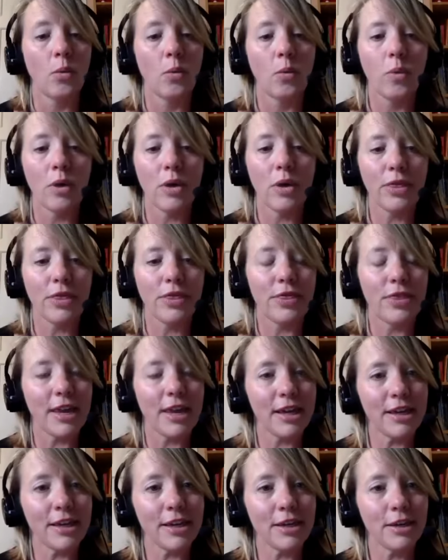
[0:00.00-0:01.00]
Well,
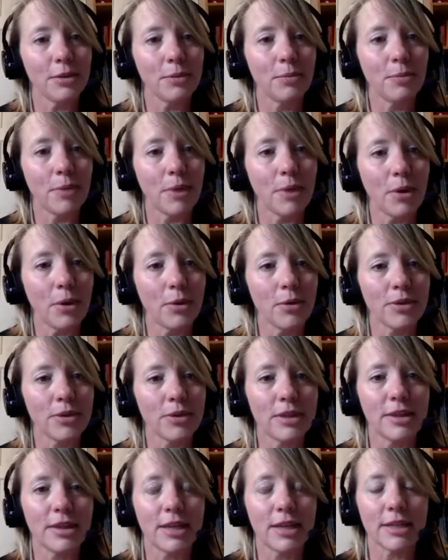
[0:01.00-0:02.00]
thank you both,
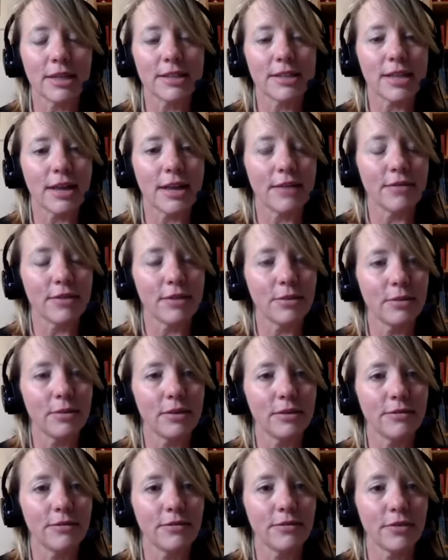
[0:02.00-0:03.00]
and thanks
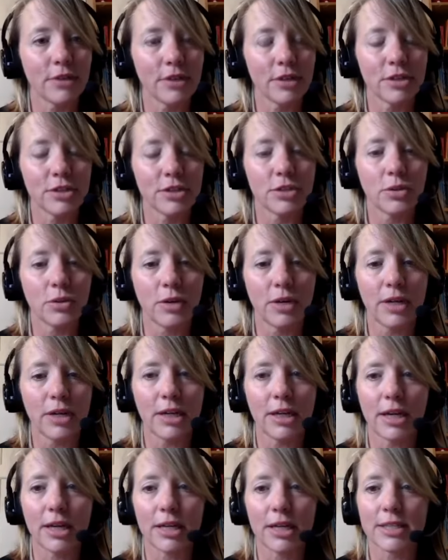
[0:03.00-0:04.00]
everyone for
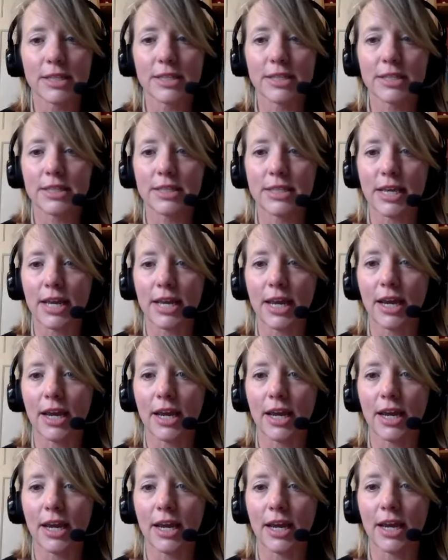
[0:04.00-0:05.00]
joining us
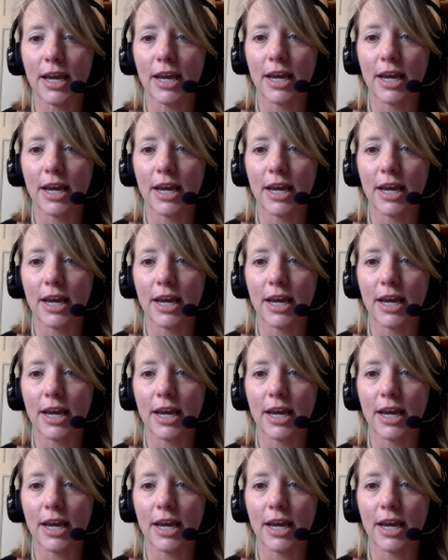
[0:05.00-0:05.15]
today.